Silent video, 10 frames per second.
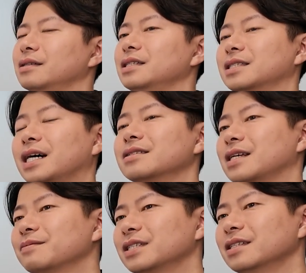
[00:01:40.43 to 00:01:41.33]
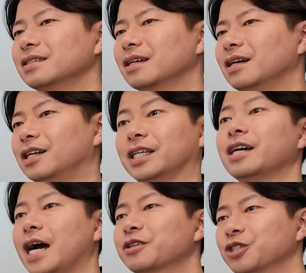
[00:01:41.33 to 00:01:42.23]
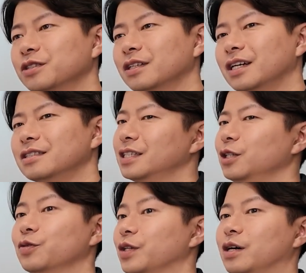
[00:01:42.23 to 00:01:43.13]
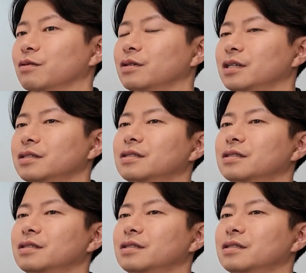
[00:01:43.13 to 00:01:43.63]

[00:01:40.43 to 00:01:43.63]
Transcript: decide something, or take action? They don't know.